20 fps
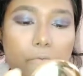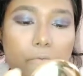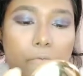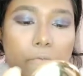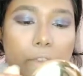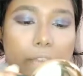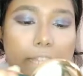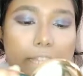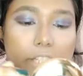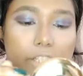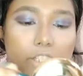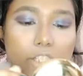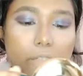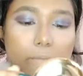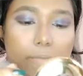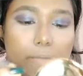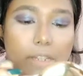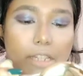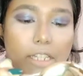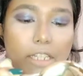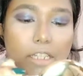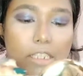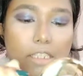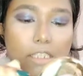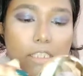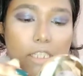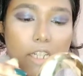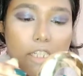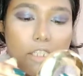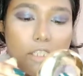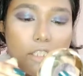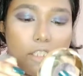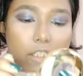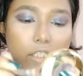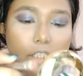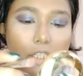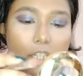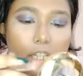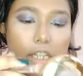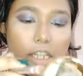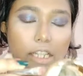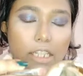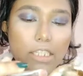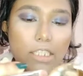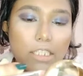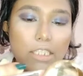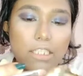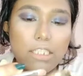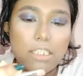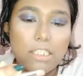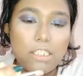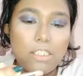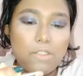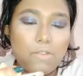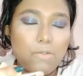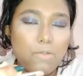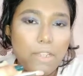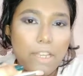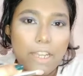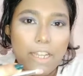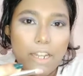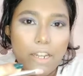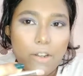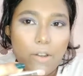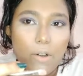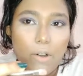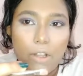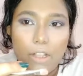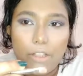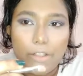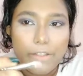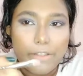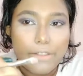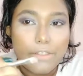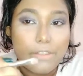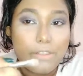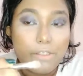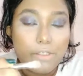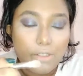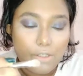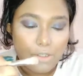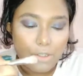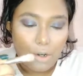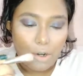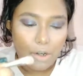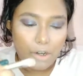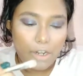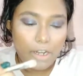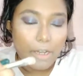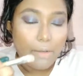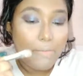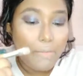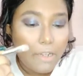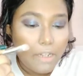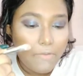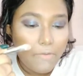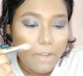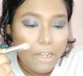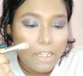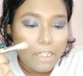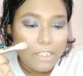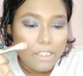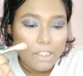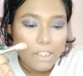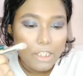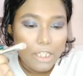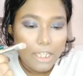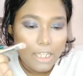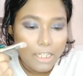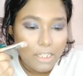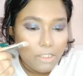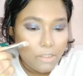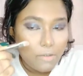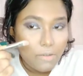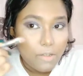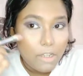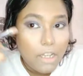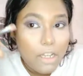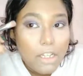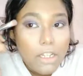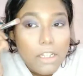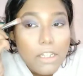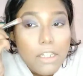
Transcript: very shimmery touch, just to get it all jotted up in one shade. So yeah,